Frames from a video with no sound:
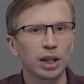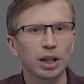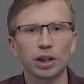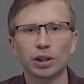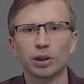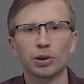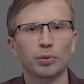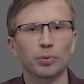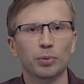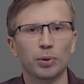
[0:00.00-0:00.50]

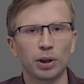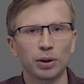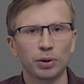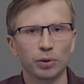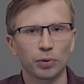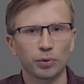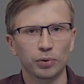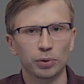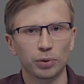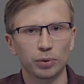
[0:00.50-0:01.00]
into one
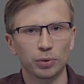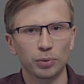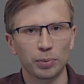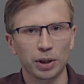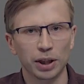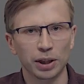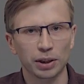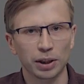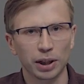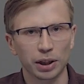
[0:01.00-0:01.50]
of two
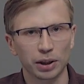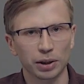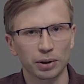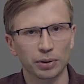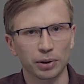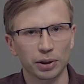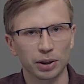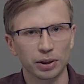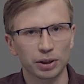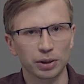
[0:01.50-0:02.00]
main
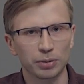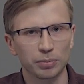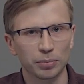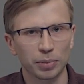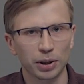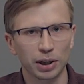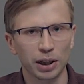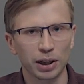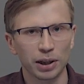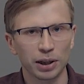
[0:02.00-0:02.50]
categories:
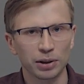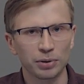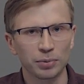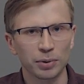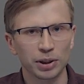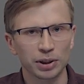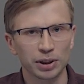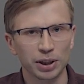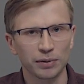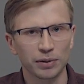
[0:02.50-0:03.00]
parallel
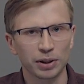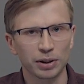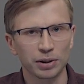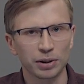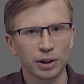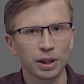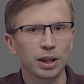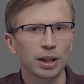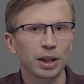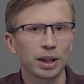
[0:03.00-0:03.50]
with
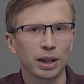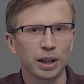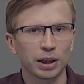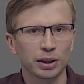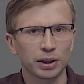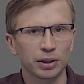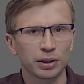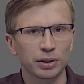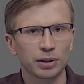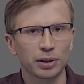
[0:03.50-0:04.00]
several
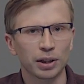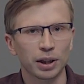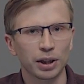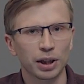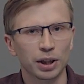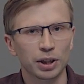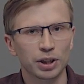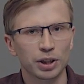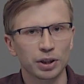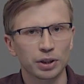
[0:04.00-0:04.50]
electrical
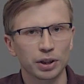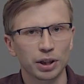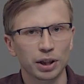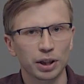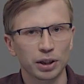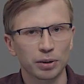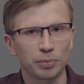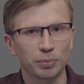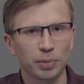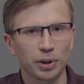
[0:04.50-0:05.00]
connections
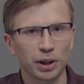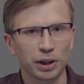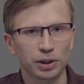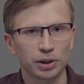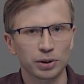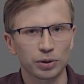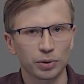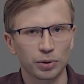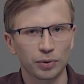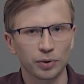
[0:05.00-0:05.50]
carrying
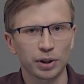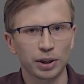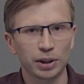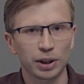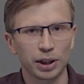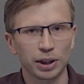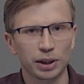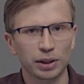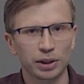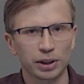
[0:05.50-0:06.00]
parts of the
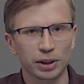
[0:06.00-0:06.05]
data